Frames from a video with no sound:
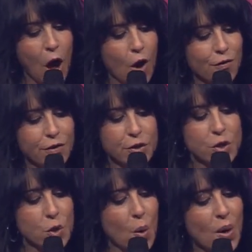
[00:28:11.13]

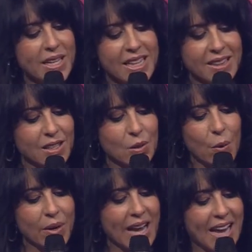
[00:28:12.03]
overjoyed that the
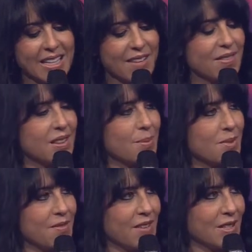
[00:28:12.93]
Lord had given
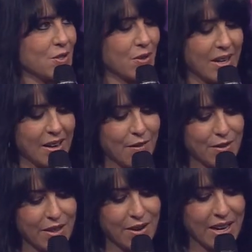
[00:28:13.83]
them the victory
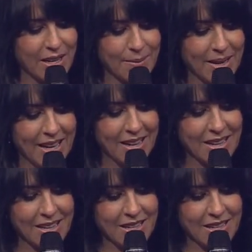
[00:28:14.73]
over their enemy.